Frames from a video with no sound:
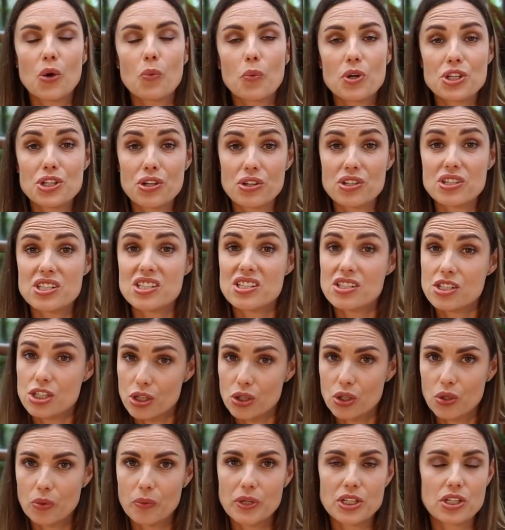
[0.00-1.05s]
When you're
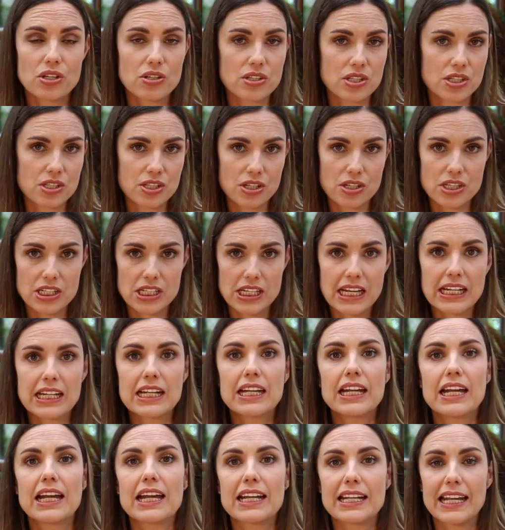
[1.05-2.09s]
stuck, when you're
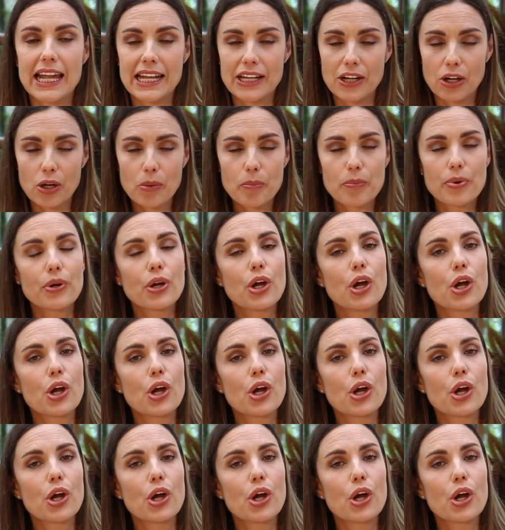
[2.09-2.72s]
studying, get up,